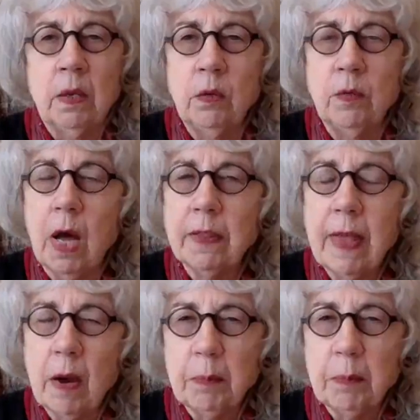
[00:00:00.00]
you've got
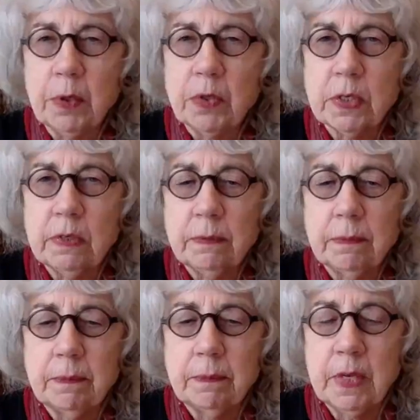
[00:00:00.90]
that person,
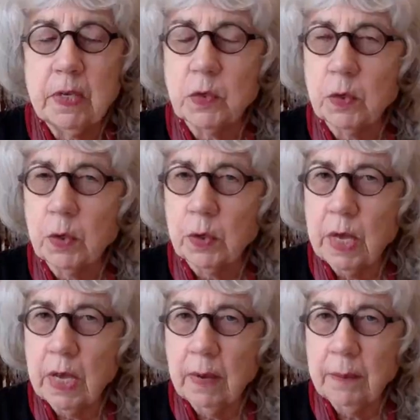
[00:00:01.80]
his or
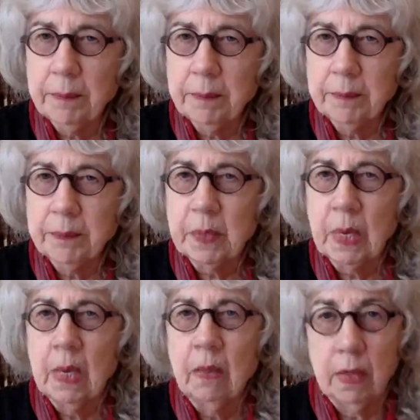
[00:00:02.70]
her name,
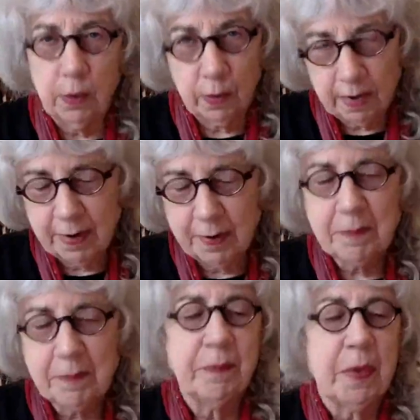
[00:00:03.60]
their
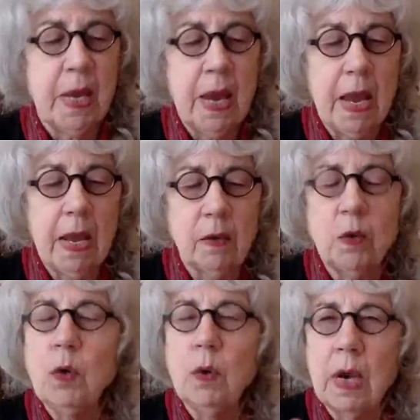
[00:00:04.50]
name,
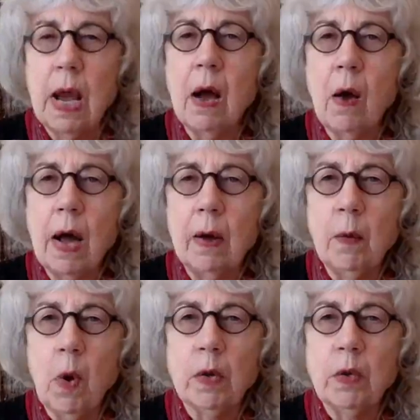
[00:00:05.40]
and now I
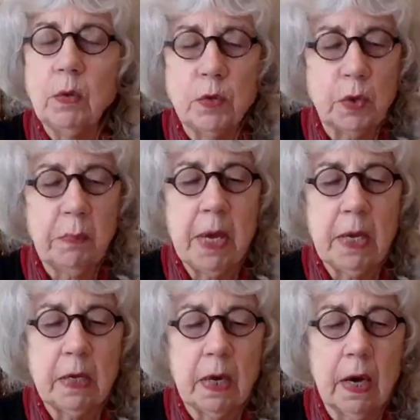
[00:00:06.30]
want you to
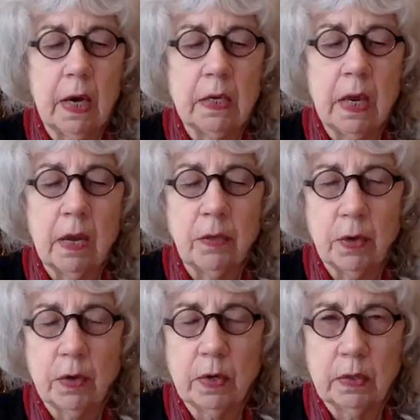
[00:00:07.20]
make
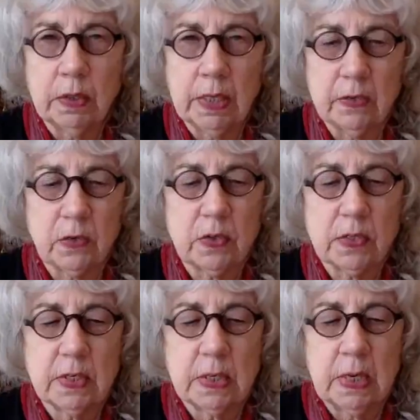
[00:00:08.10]
another
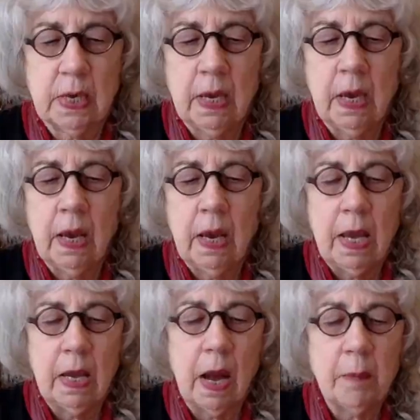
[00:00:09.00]
list.
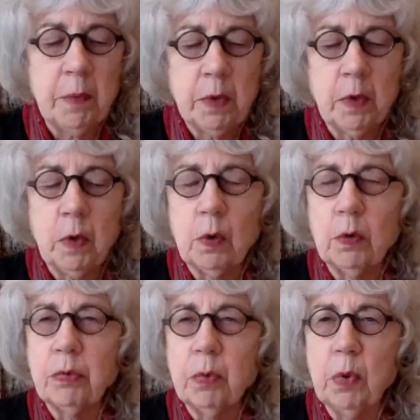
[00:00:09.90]
And I'm going to
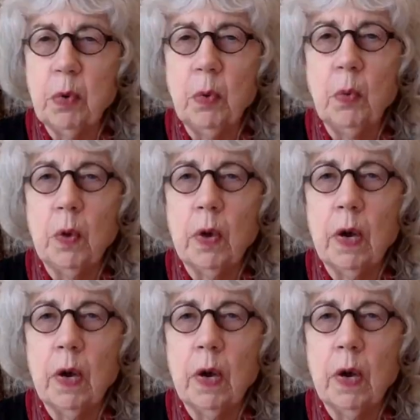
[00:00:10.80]
go through